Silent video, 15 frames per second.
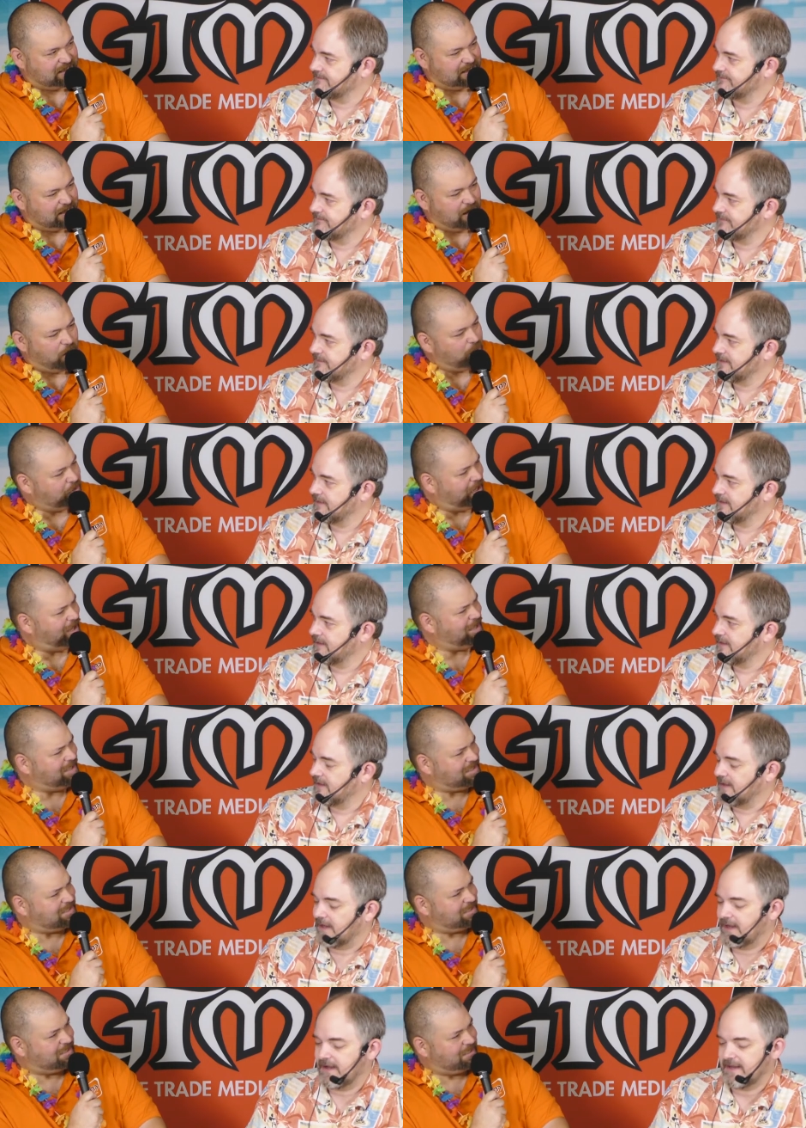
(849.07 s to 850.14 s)
Speaker 1: Oh, nice!
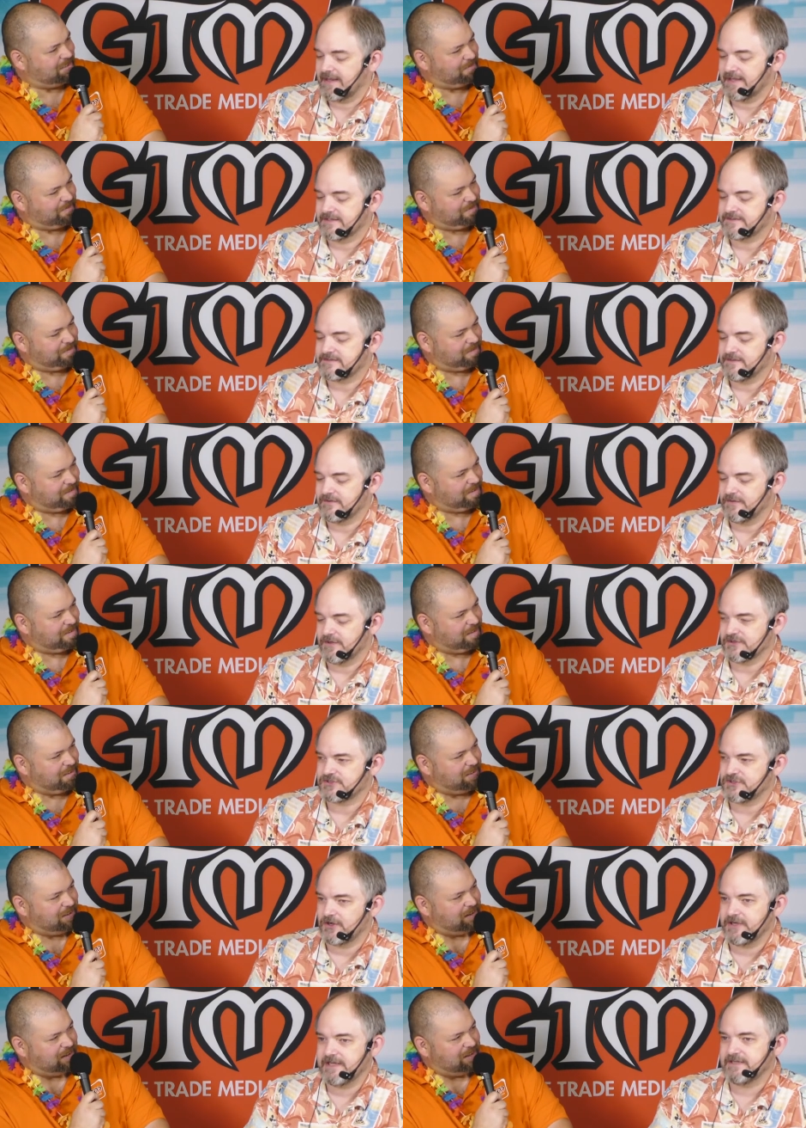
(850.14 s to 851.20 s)
Uh, it's they're
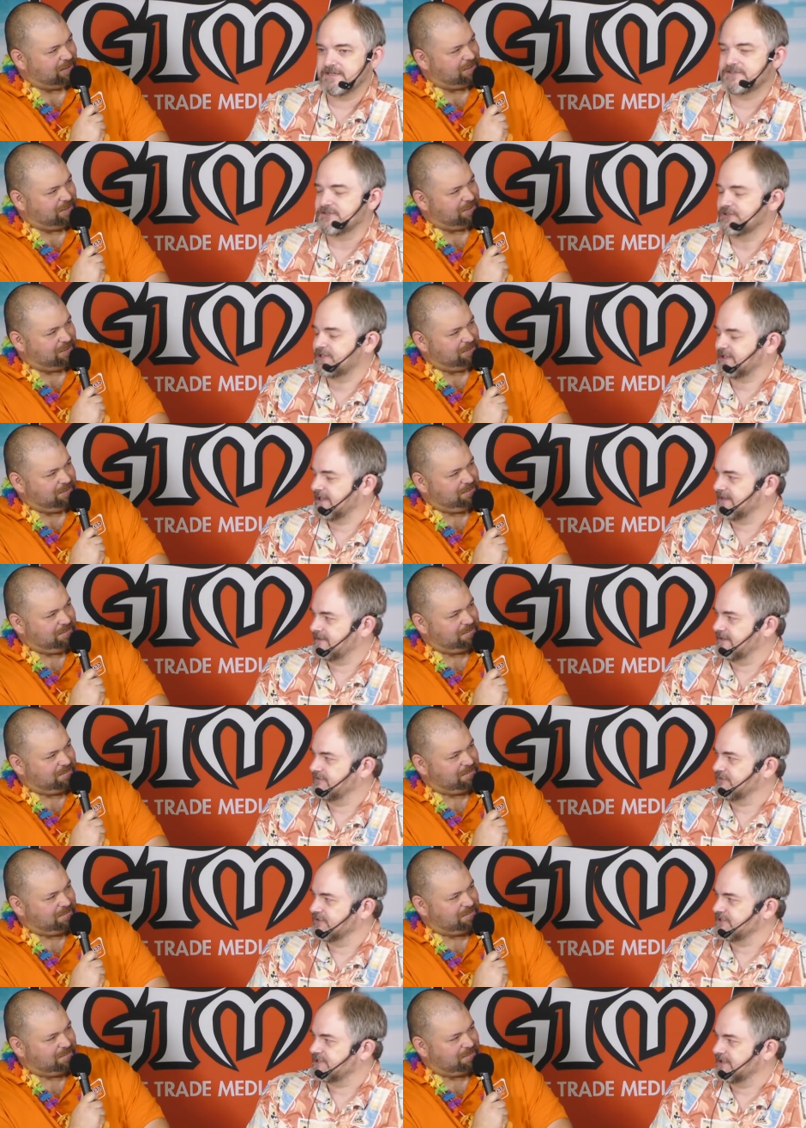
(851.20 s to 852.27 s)
starting to circulate the
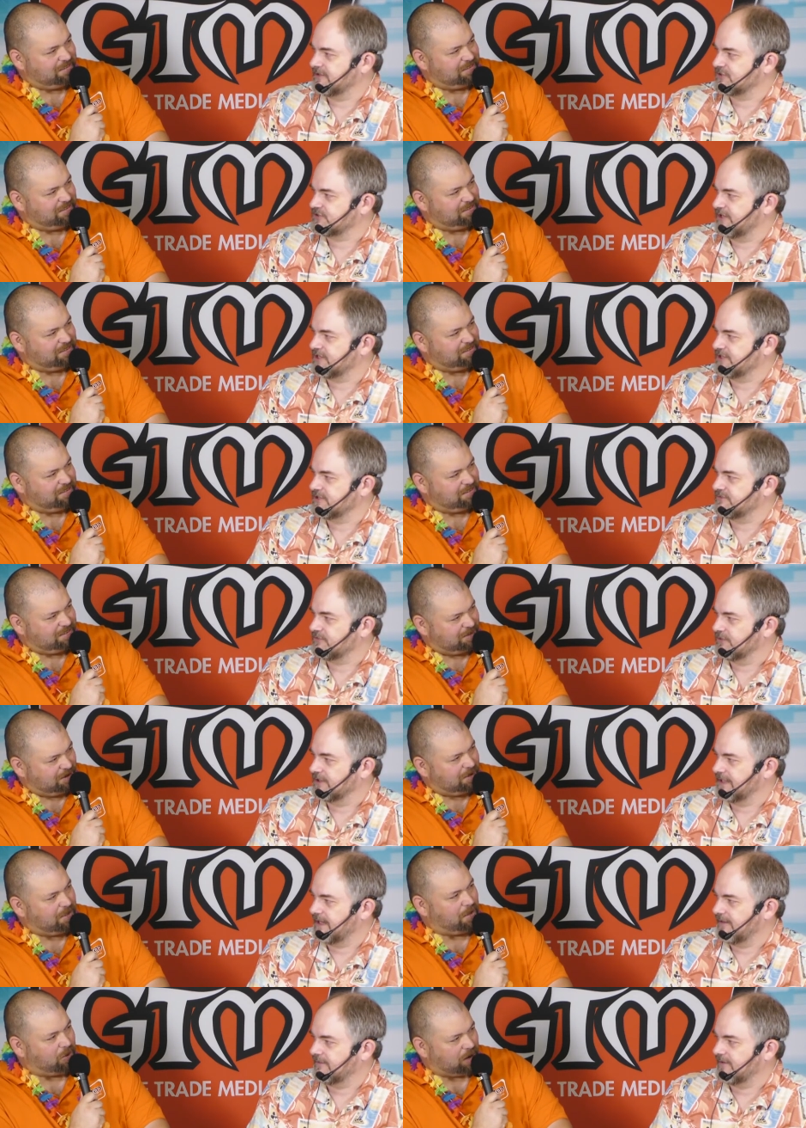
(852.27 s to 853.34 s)
first illustrations for it
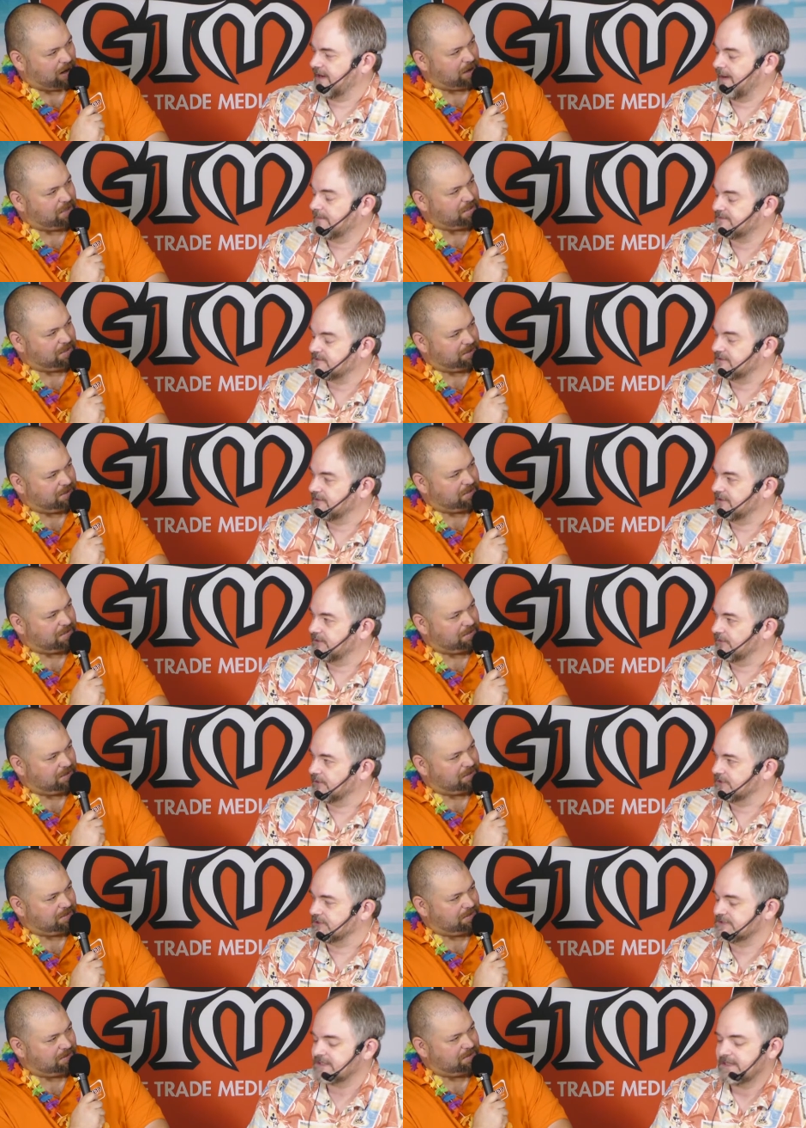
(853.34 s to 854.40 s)
now. Okay. And they're absolutely
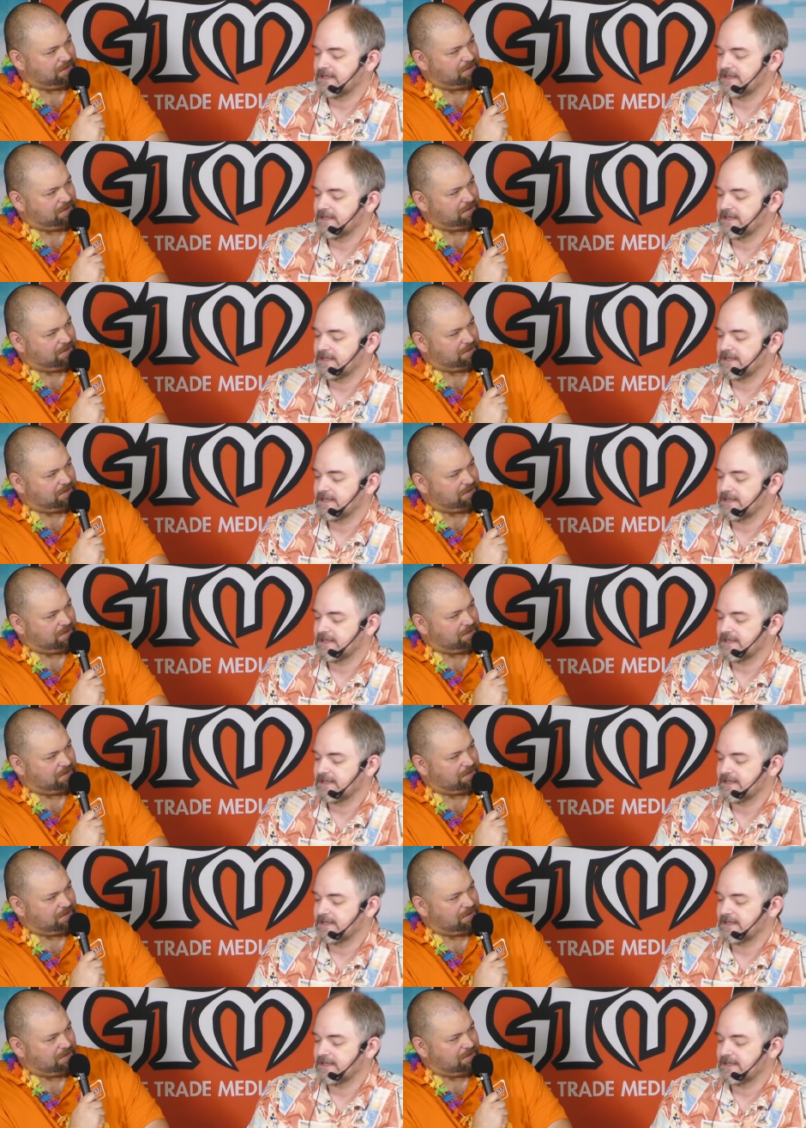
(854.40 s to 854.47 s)
gorgeous.